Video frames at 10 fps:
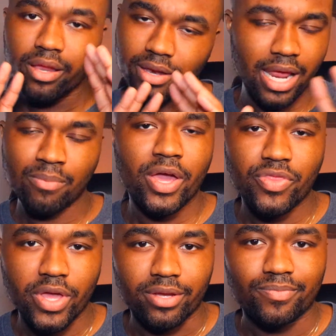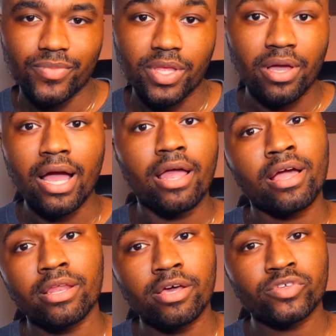Not my thing.
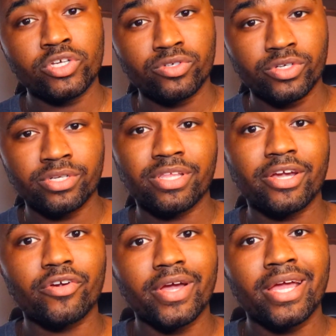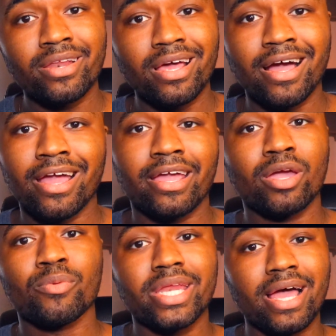I love children. They're great. I
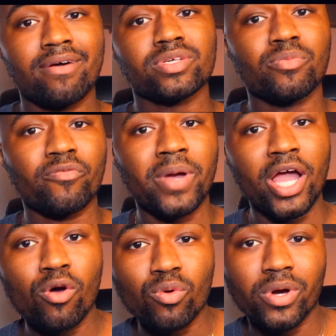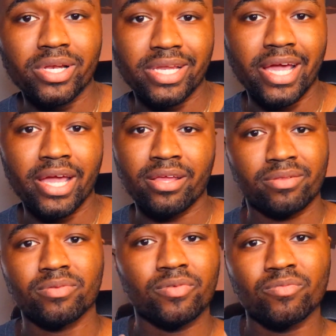can't wait to have some of my own one day,
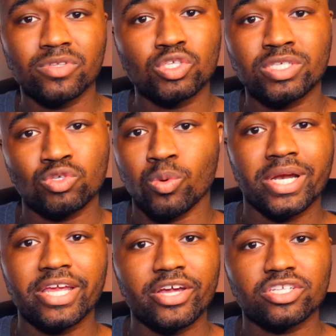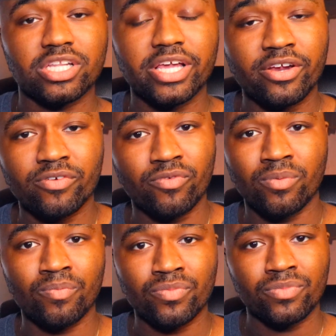20 years later
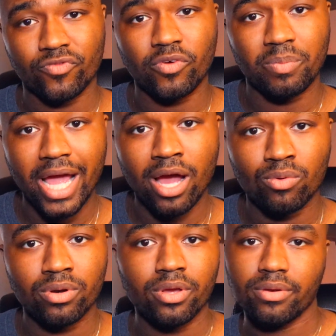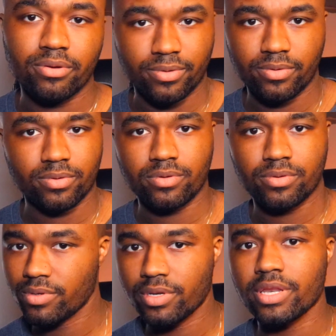from now.
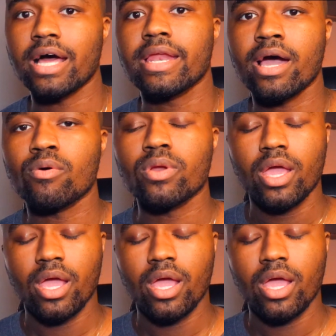Not now.